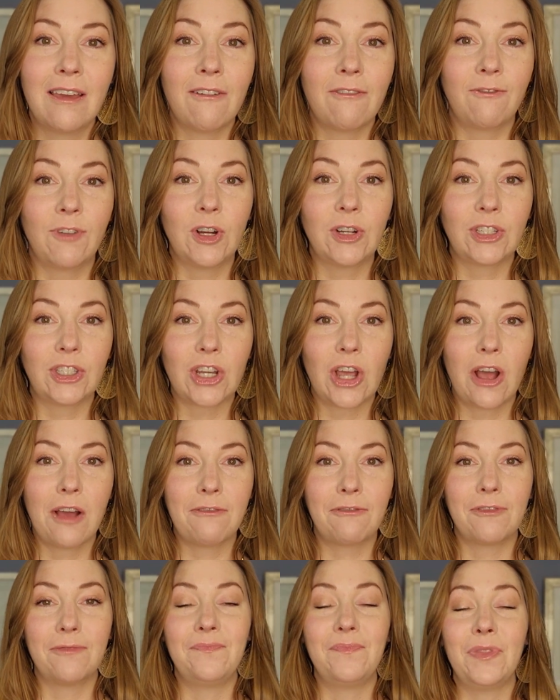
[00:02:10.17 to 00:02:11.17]
First
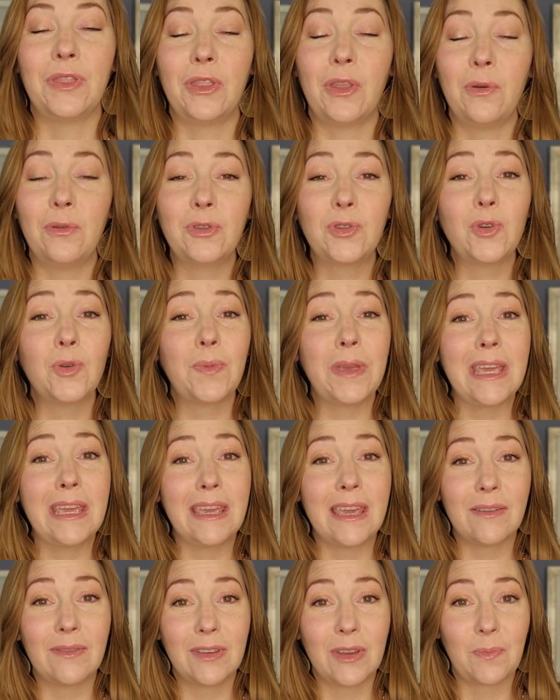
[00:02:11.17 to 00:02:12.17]
off, loans were being
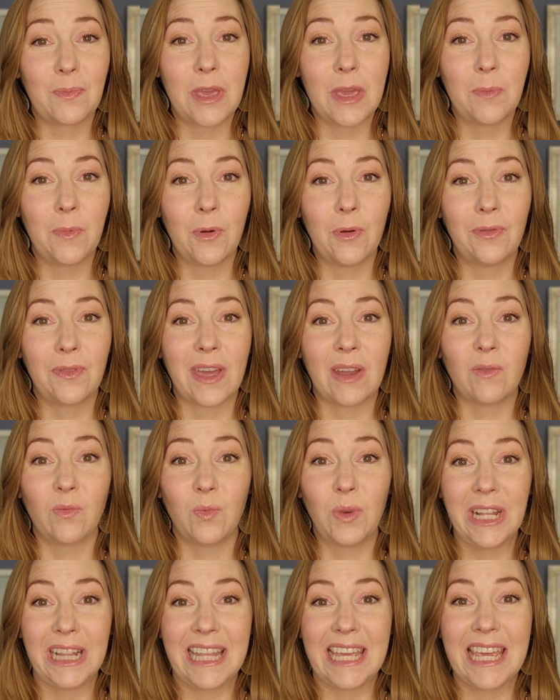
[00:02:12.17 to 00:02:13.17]
given to people that
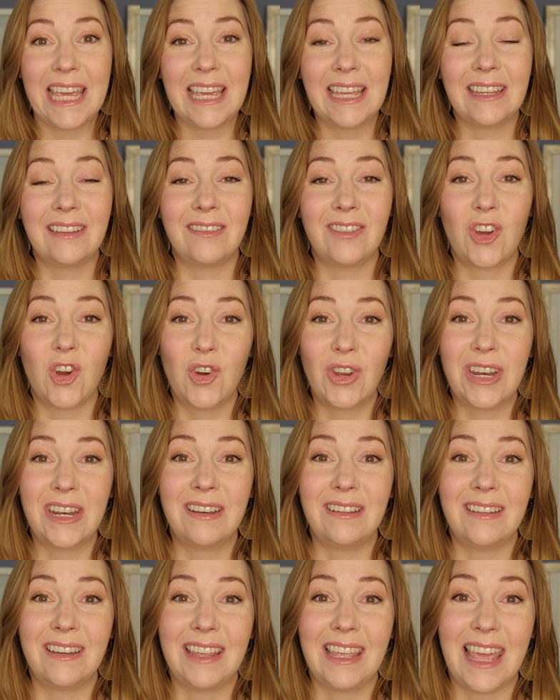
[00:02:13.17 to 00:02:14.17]
really
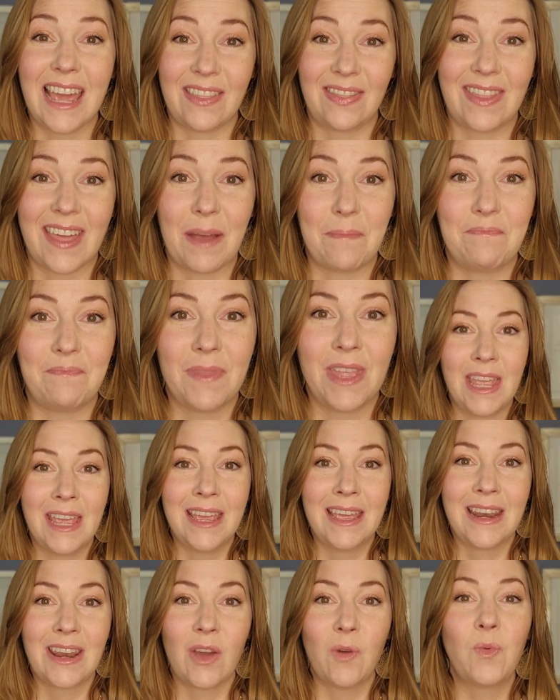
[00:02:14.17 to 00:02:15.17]
couldn't get them.
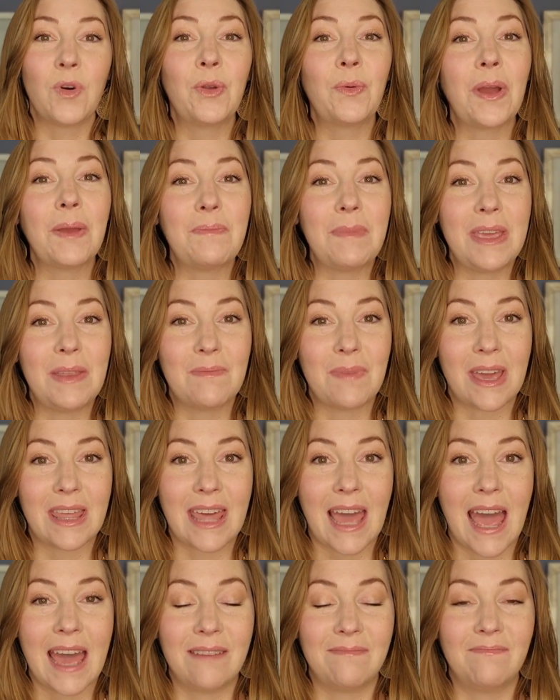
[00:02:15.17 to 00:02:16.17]
Now, what do I mean by
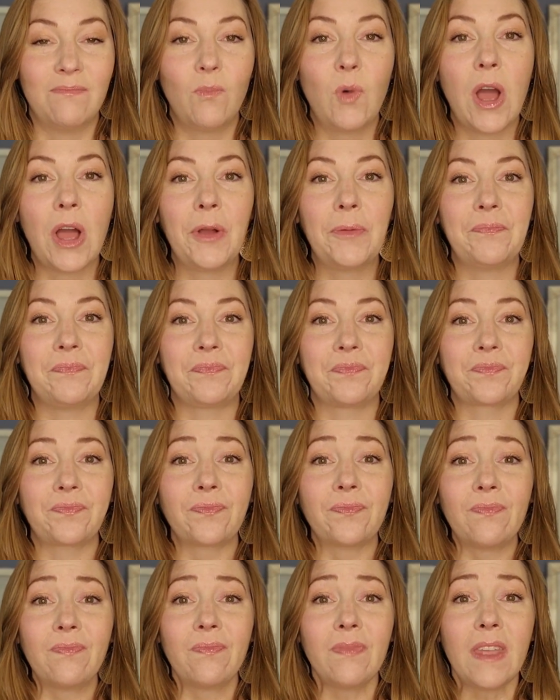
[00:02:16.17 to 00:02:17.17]
that? Well,
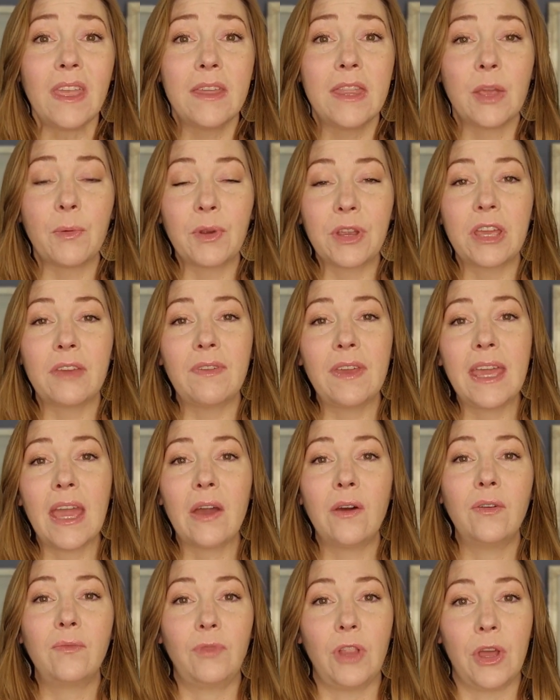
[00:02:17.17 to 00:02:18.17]
they were giving
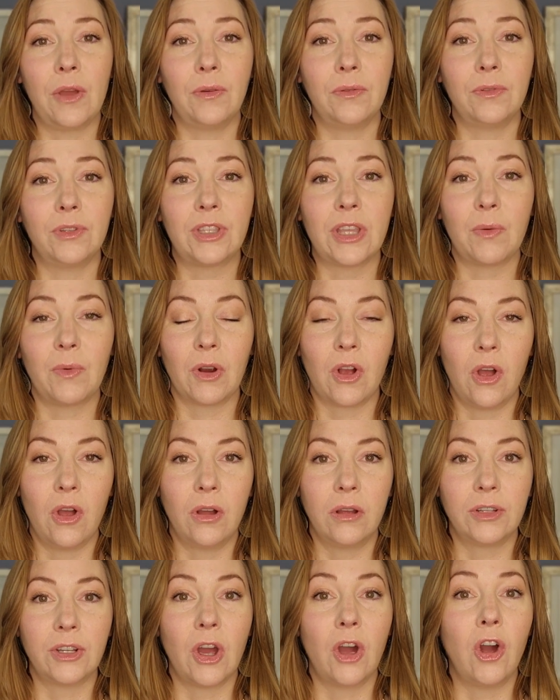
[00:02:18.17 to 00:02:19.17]
out loans that were
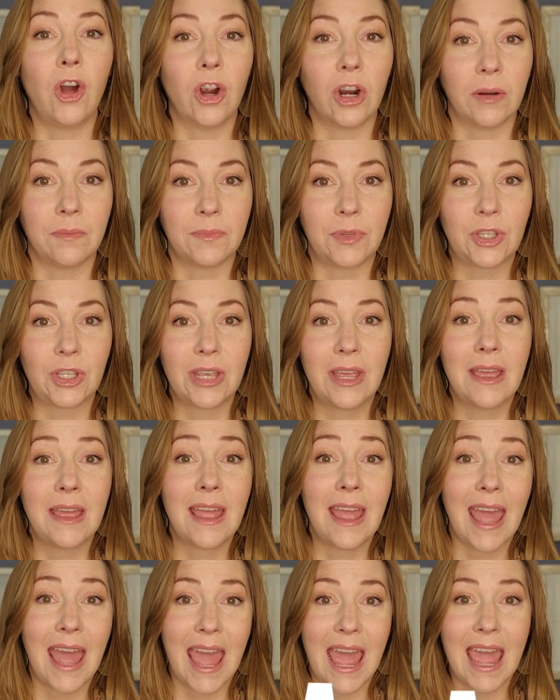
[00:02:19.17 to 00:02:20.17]
called ARMs,
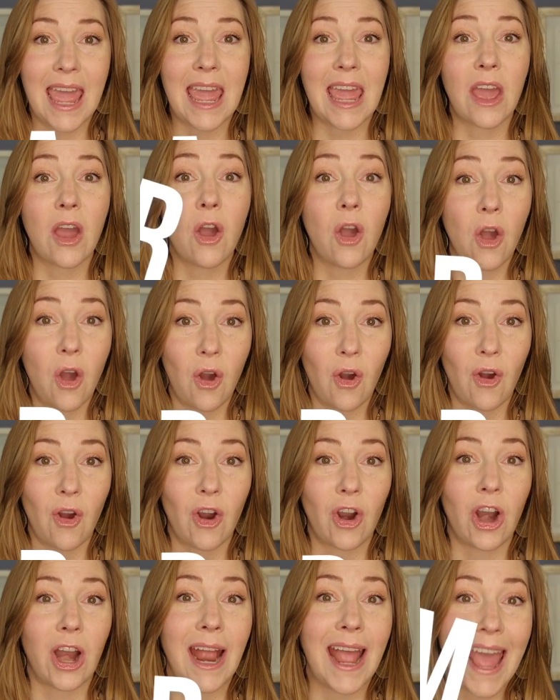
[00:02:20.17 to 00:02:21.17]

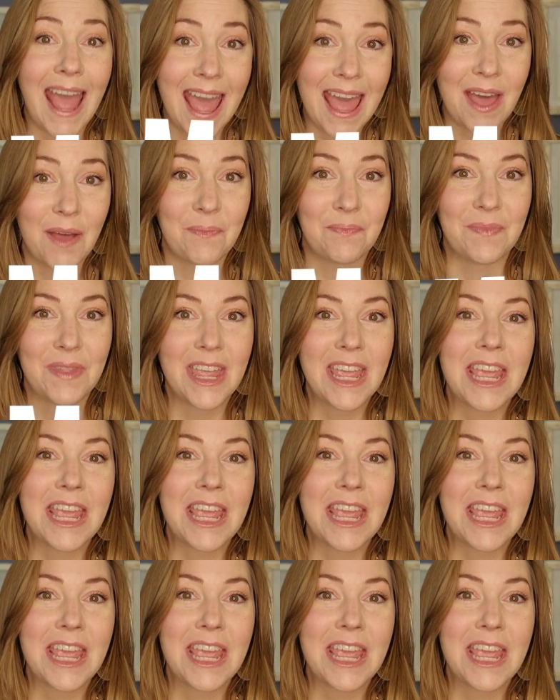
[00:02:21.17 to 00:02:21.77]
A-R-M.